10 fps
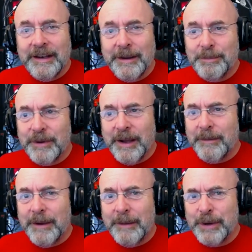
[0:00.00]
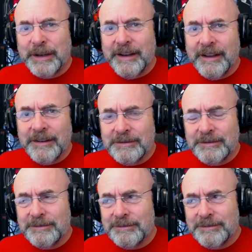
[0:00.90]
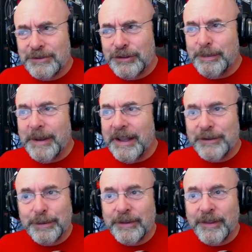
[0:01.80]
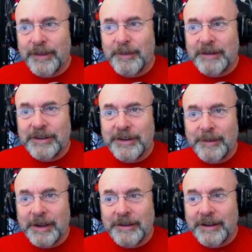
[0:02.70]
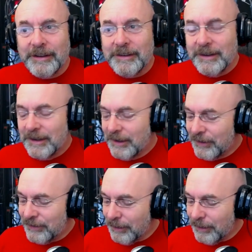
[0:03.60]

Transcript: Oh, yeah, those and are good. I, I, I bring down two bags worth of them every time I go down.